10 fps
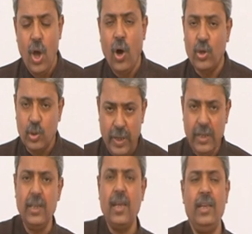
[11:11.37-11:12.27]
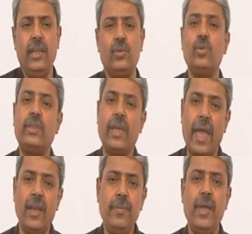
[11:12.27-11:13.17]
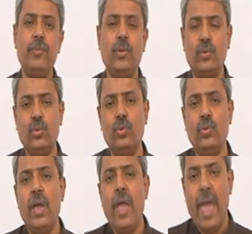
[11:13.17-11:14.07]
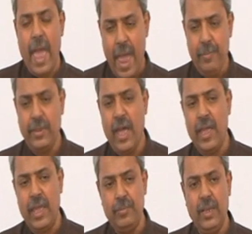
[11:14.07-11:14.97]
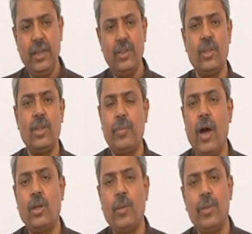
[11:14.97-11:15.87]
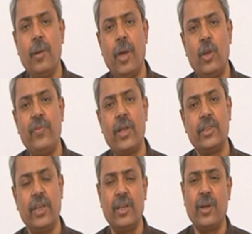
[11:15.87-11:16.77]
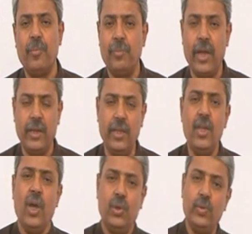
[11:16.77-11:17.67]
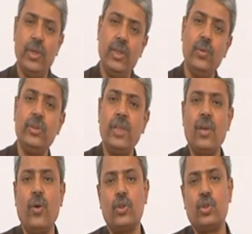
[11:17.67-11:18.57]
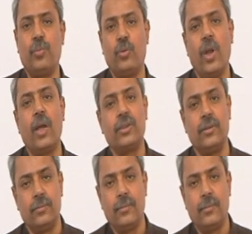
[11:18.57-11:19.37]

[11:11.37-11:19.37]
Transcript: automatically it can be able to have the ability on the part of the manufacturing company to reduce their cost of production.